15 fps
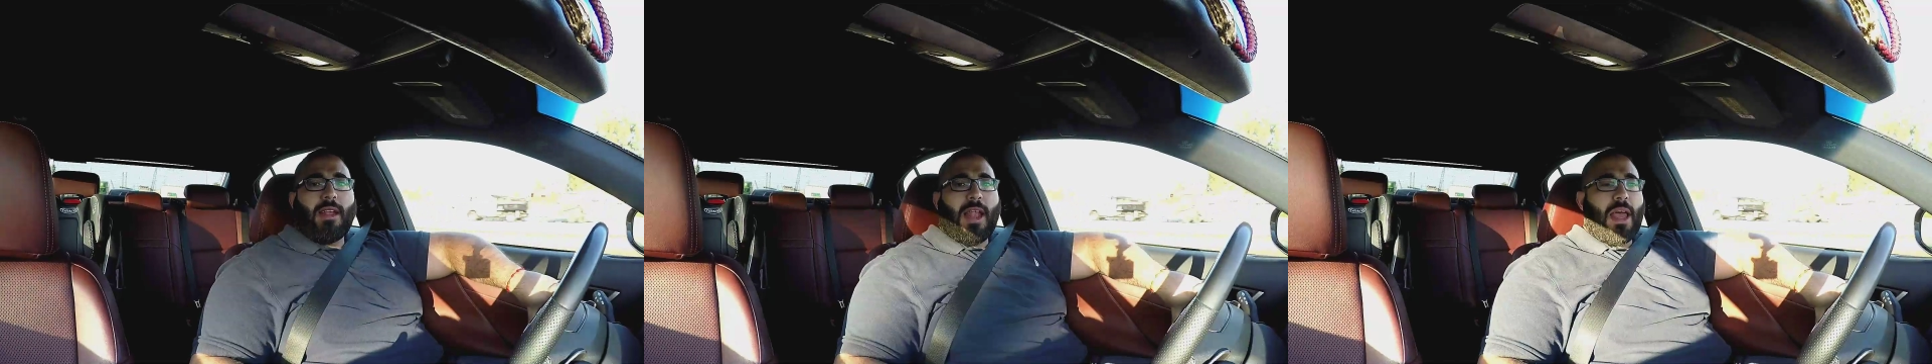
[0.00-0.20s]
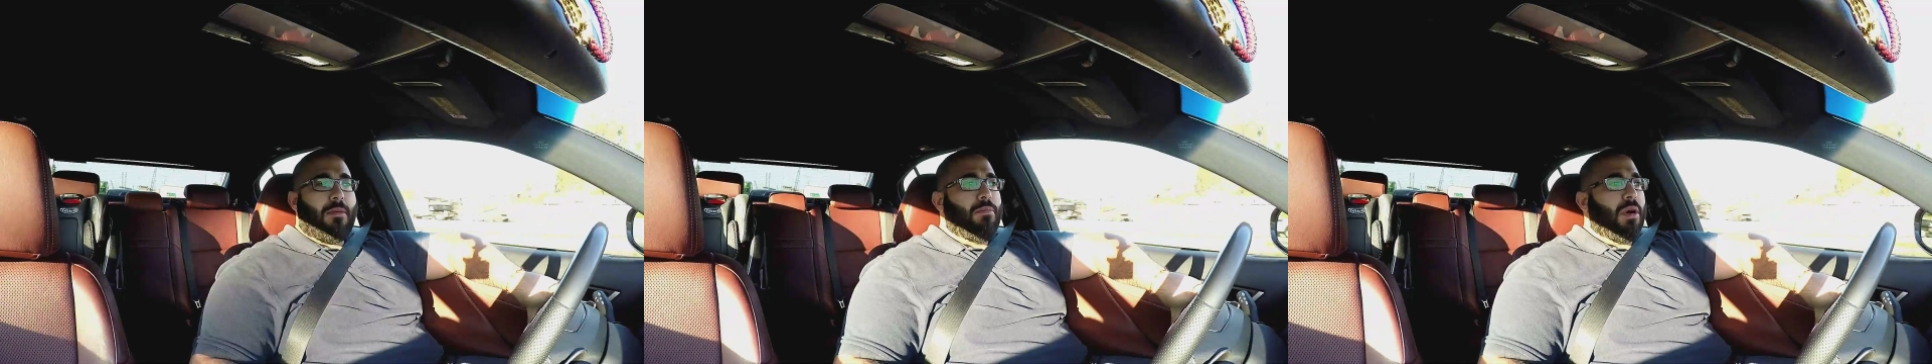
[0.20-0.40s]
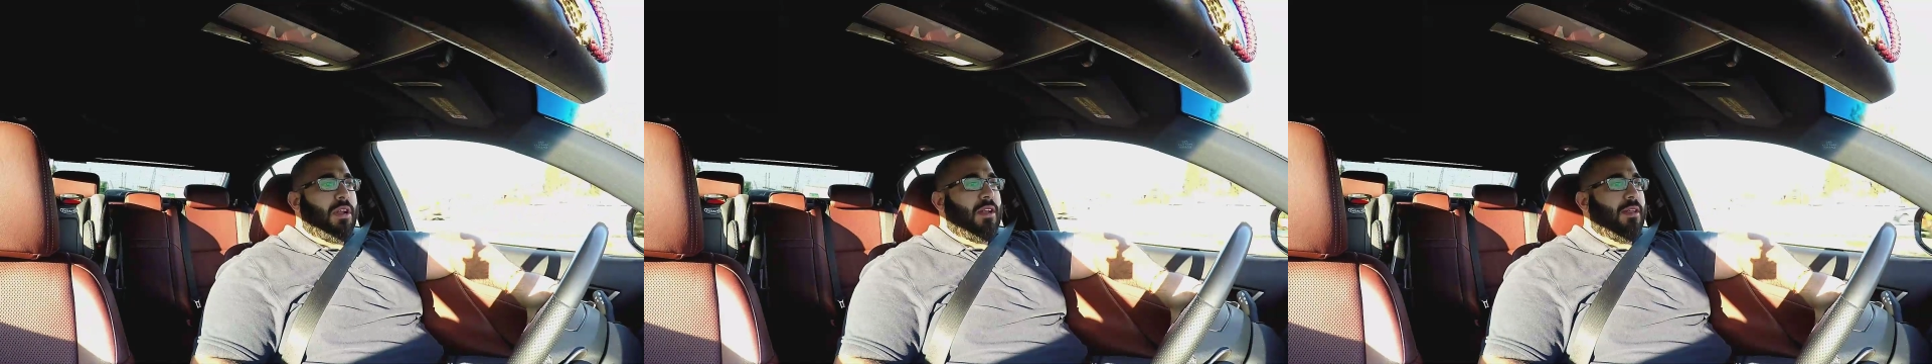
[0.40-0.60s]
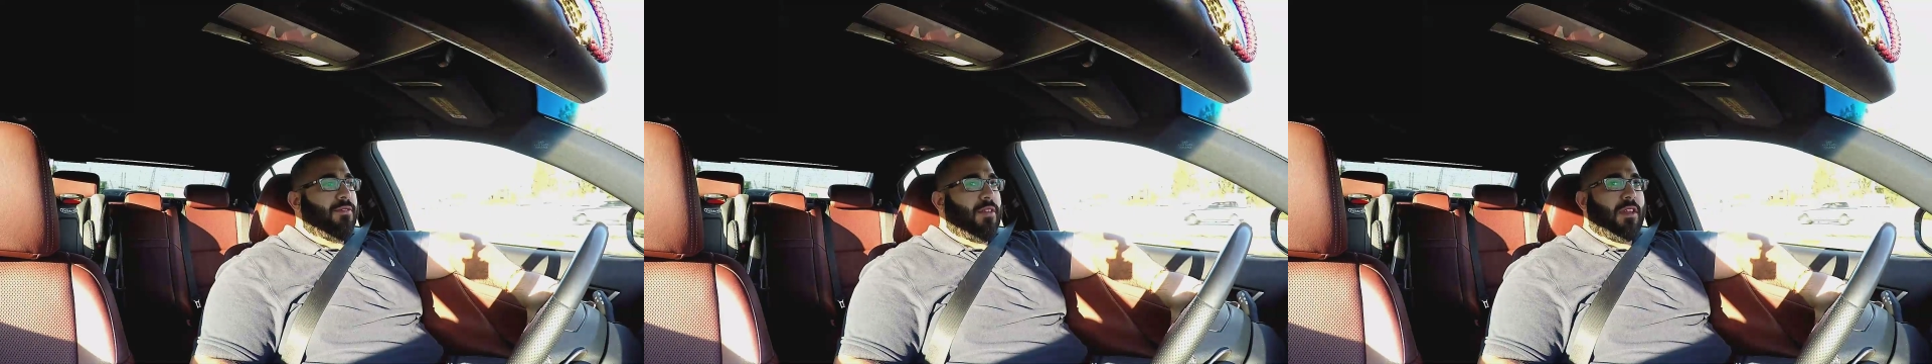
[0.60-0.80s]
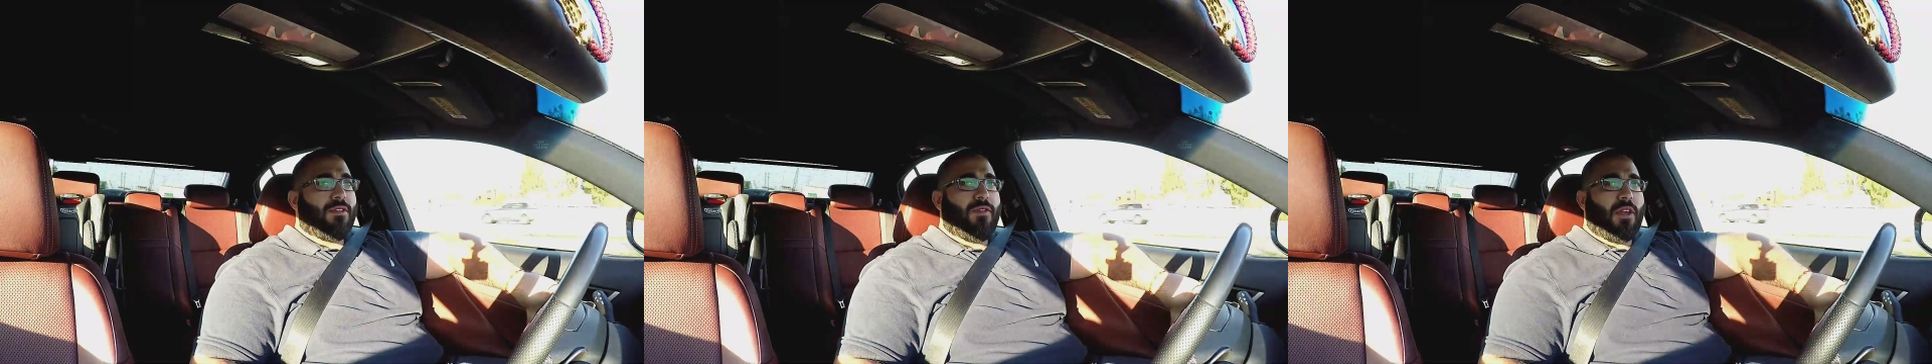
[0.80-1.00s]
the like button
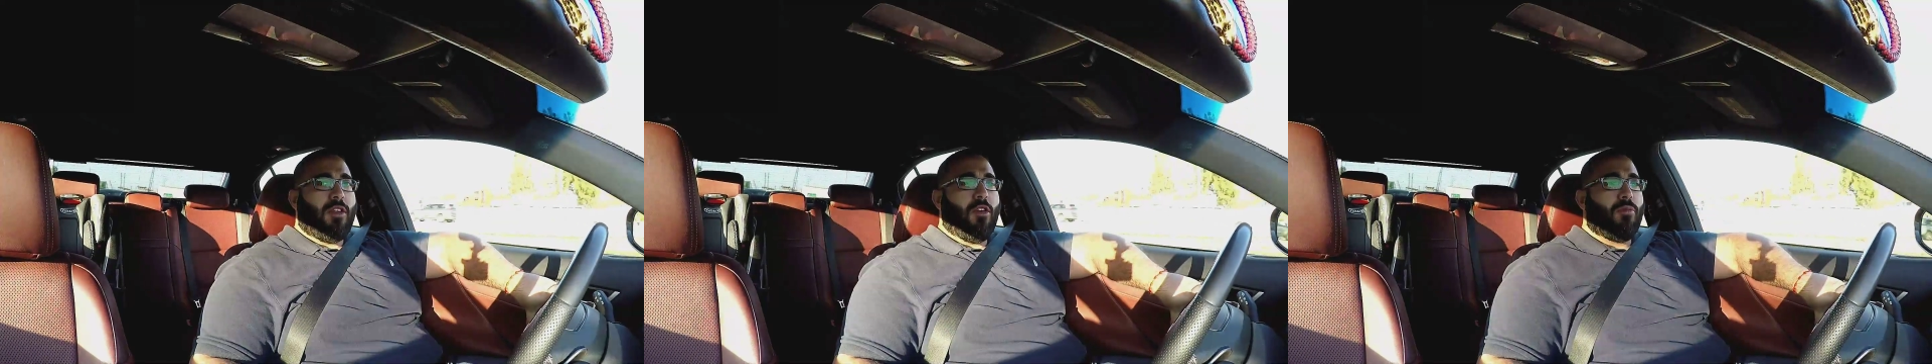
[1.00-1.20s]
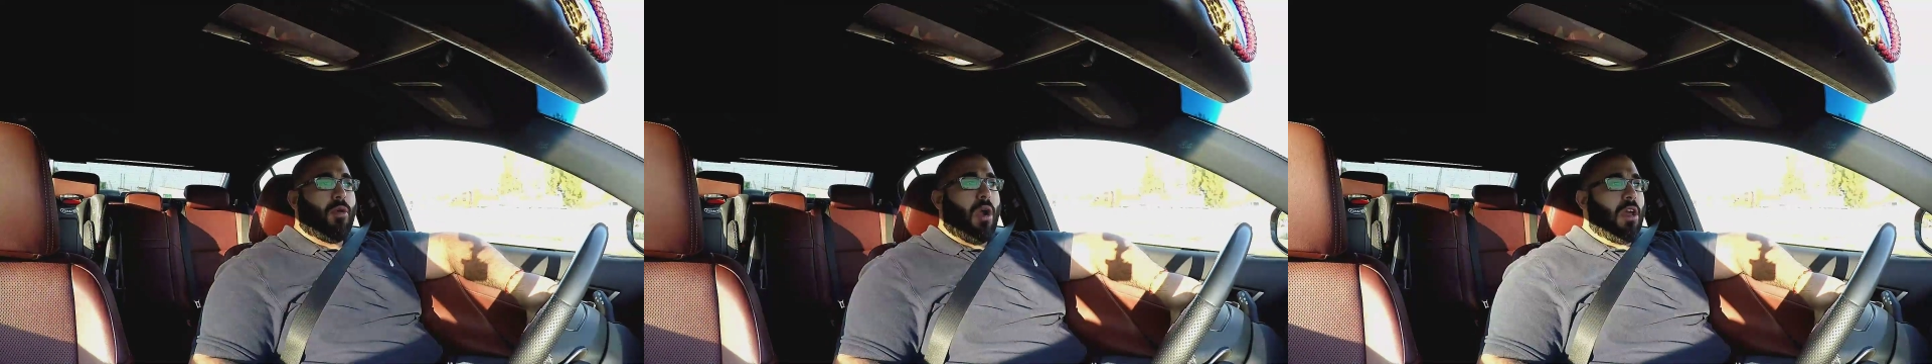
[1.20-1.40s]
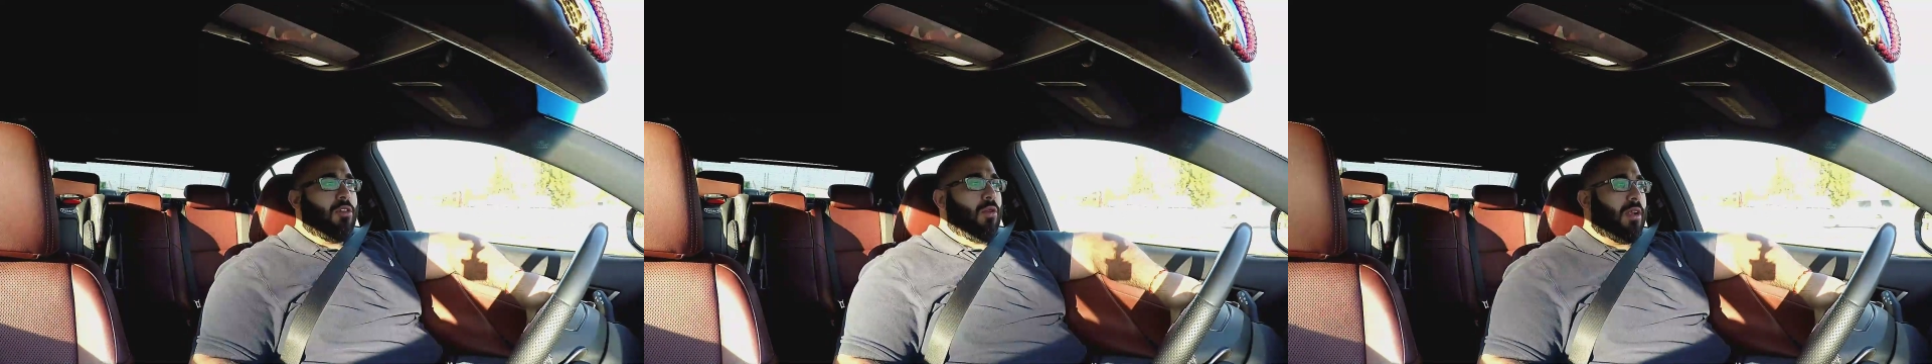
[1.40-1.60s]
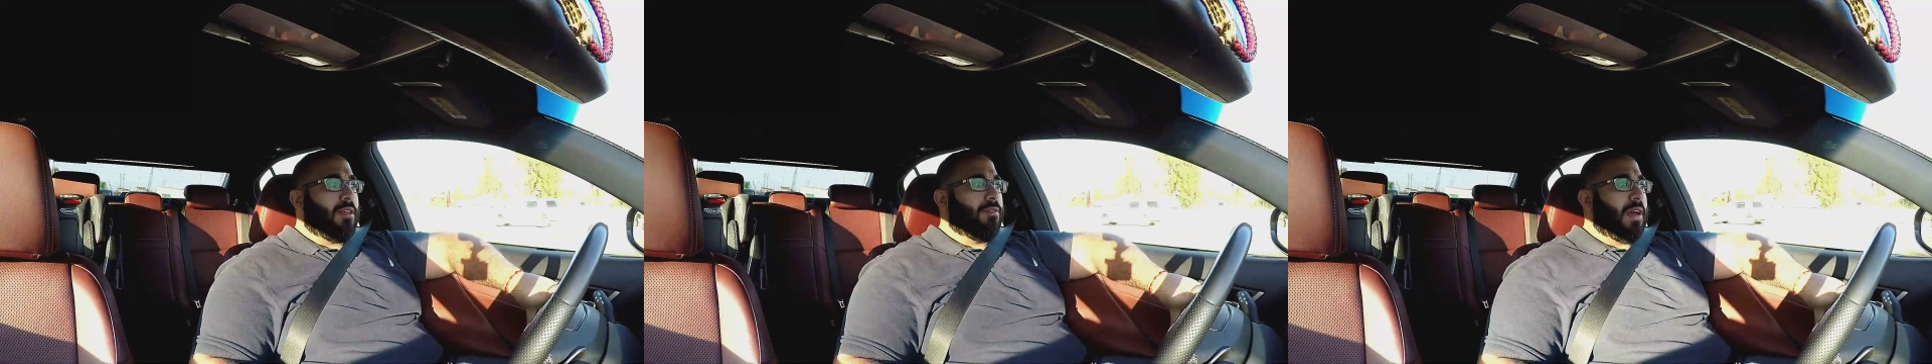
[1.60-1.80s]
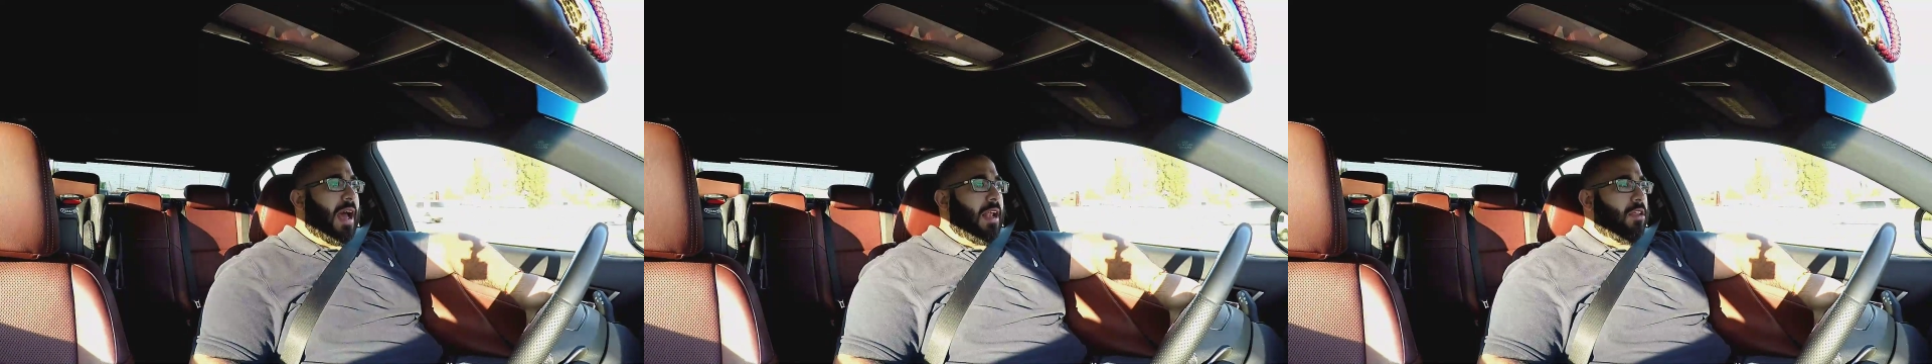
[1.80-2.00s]
if this video brought you any
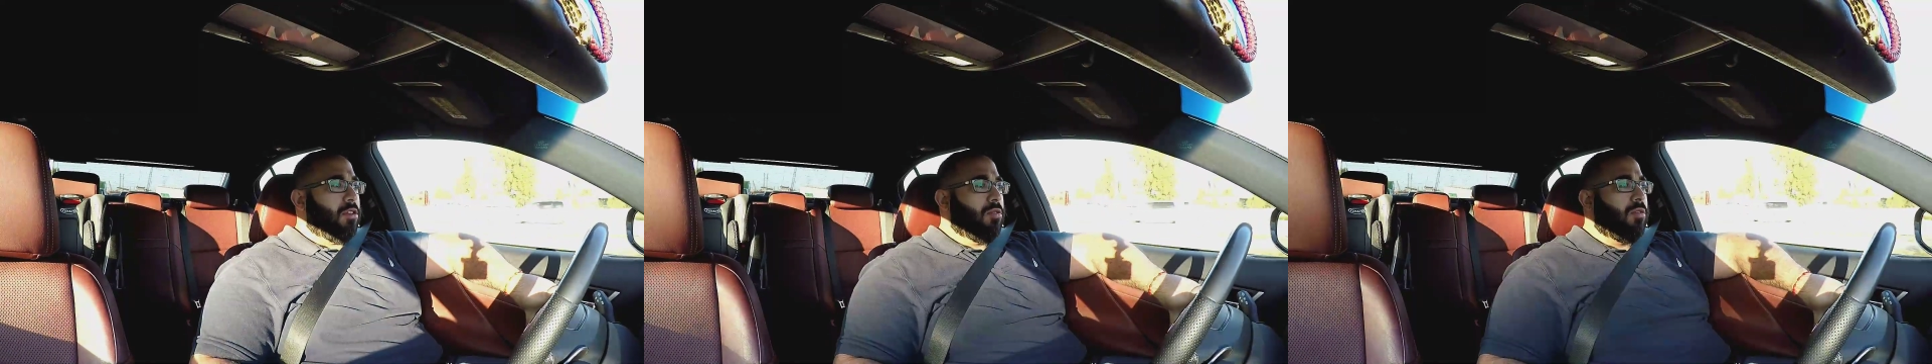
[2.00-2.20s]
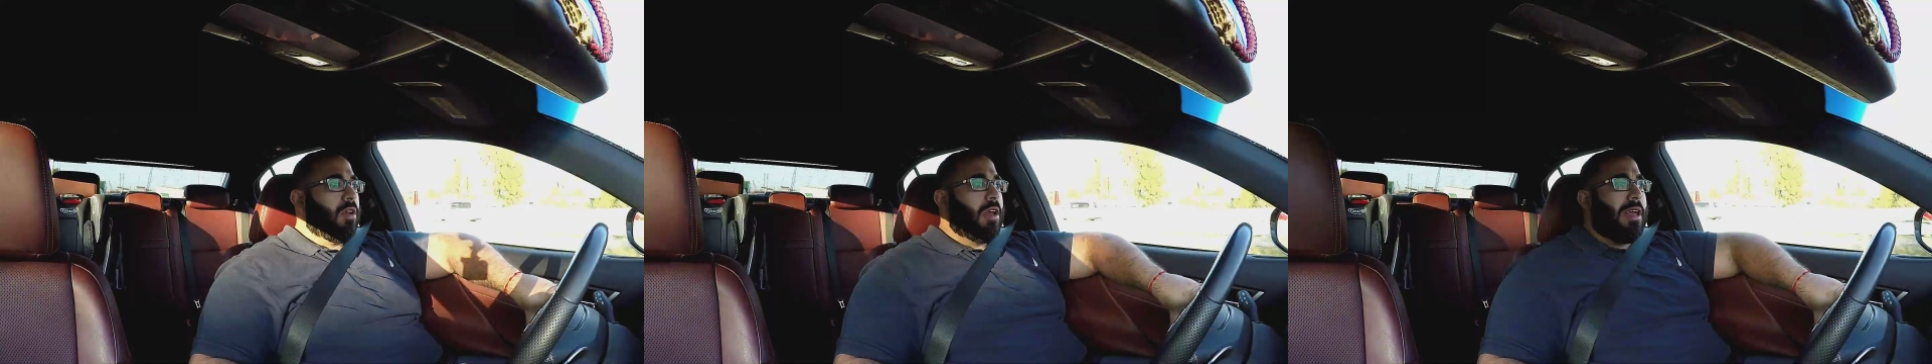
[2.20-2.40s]
value.